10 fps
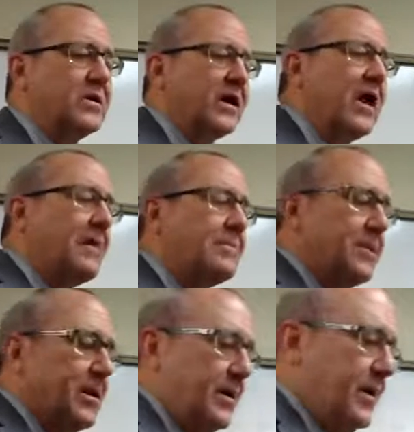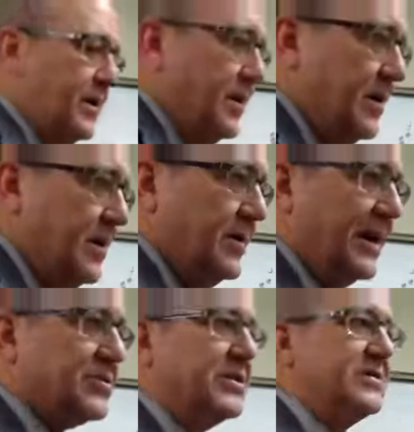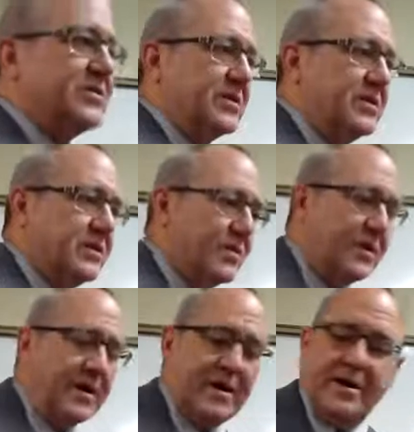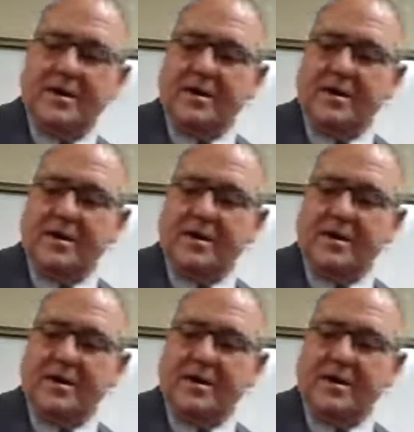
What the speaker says: lambda. That's easy, okay?